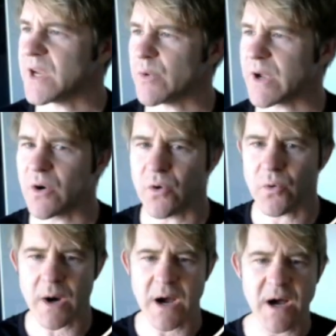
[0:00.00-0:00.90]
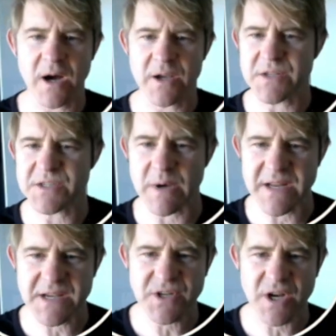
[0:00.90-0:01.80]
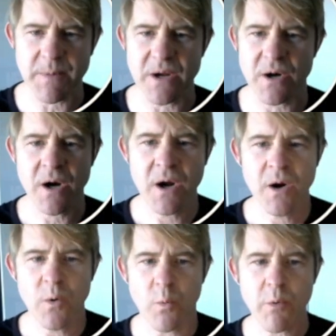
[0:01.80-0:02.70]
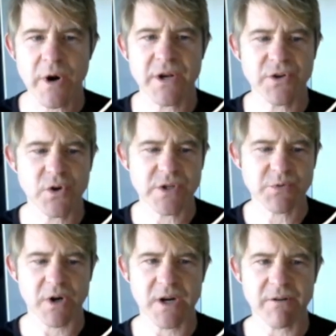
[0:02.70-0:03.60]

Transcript: we go. You can see my desktop here. What we're going to do is we're going to